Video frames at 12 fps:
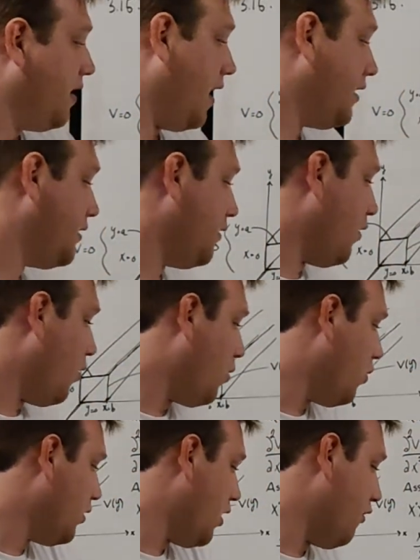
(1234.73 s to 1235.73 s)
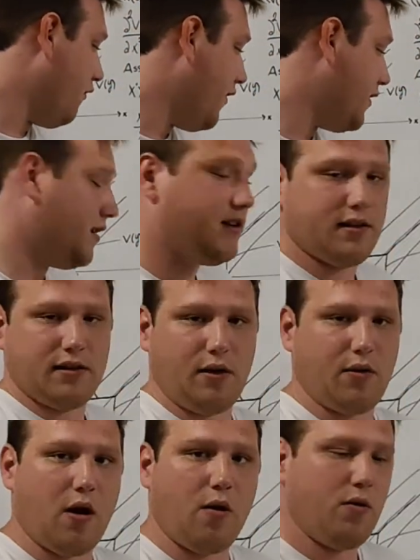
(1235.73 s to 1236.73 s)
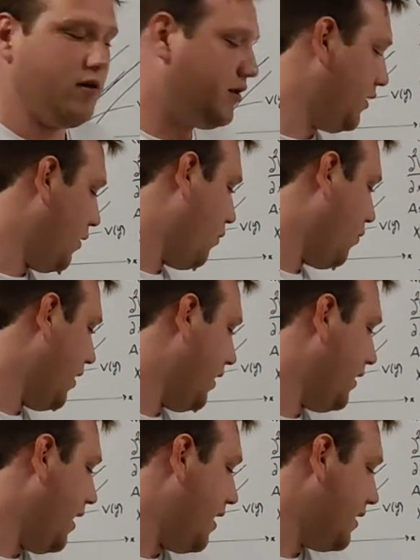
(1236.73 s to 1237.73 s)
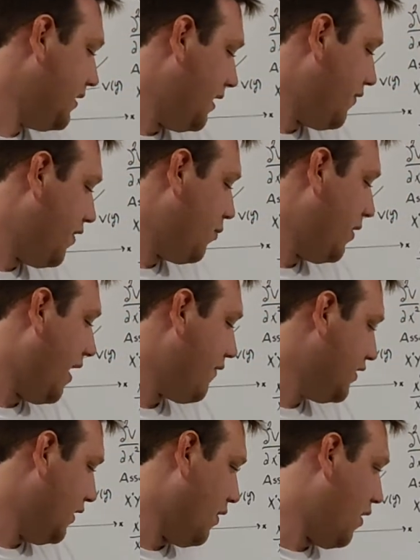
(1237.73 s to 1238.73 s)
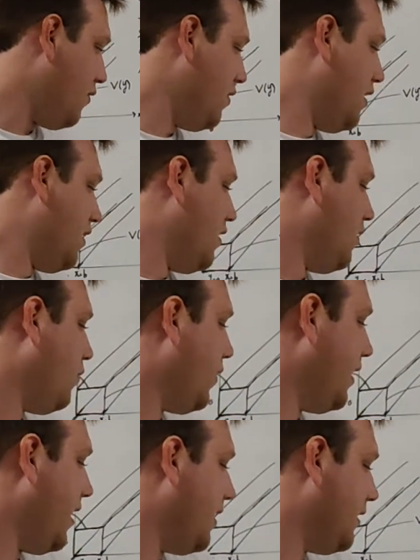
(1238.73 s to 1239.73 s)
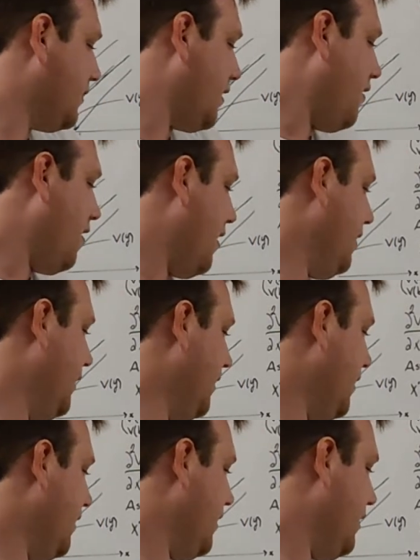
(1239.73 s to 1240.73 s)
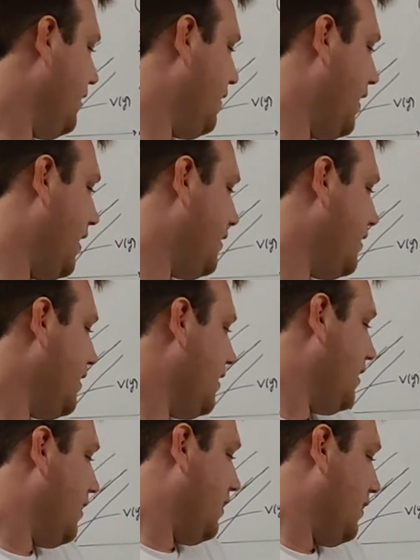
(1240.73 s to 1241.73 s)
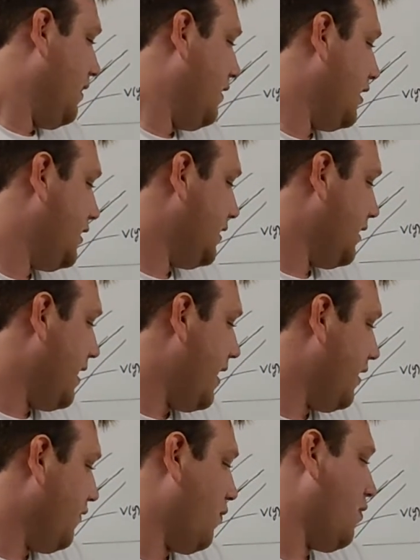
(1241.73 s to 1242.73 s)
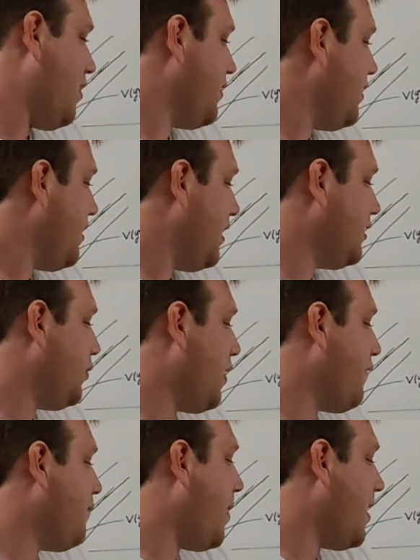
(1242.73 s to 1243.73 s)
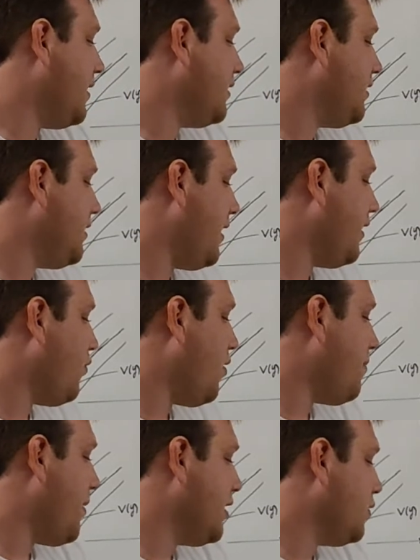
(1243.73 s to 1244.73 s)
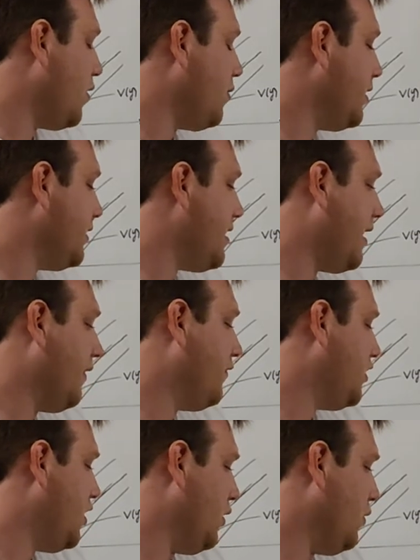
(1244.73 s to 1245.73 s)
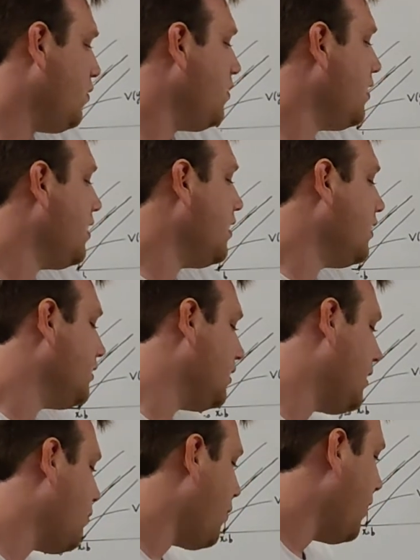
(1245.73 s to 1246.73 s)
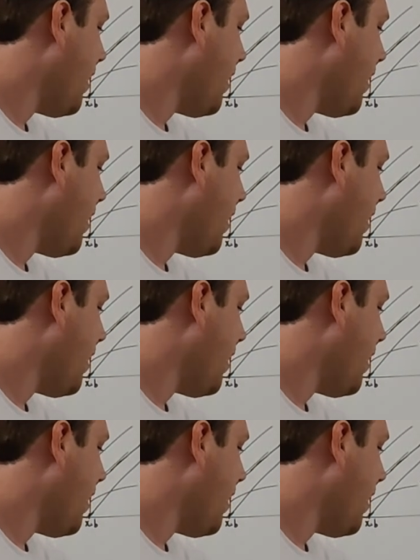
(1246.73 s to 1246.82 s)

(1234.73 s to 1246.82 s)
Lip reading: and so the whole coefficient is 0. So when n is even, we have 0. When n is odd, then this is a -1, and so we have -1 minus 1, which is -2. So then what we